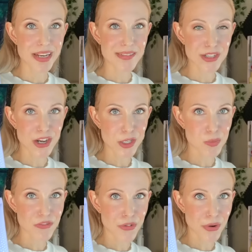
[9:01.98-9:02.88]
and I've talked
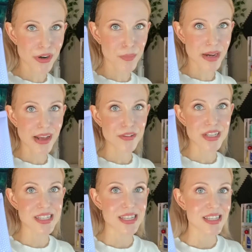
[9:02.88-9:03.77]
before about how
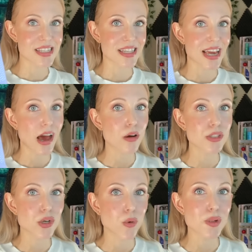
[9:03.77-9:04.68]
this is the
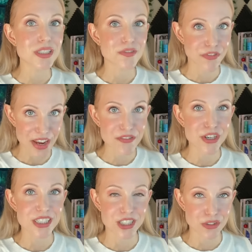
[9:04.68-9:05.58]
household's
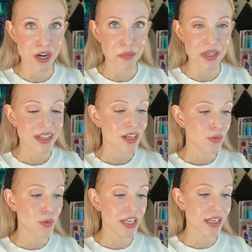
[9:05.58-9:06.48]
favorite scrub.
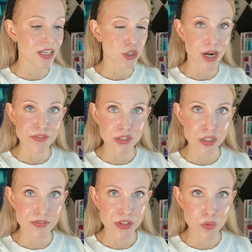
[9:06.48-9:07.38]
We traveled
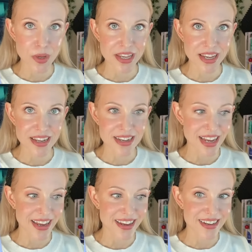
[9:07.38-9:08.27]
over the
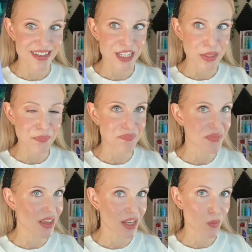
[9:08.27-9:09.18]
weekend and
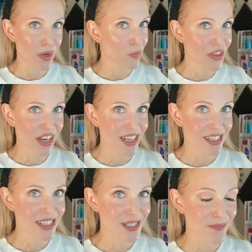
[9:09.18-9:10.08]
it went with
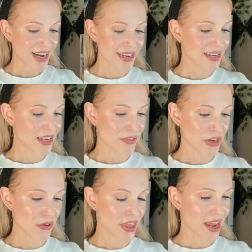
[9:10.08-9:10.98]
us. I didn't
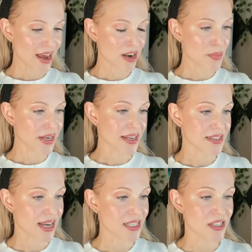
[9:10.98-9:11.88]
even know they had a mini
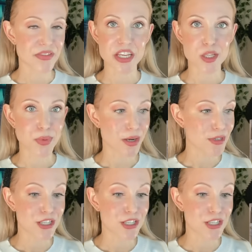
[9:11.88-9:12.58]
size of this, but I was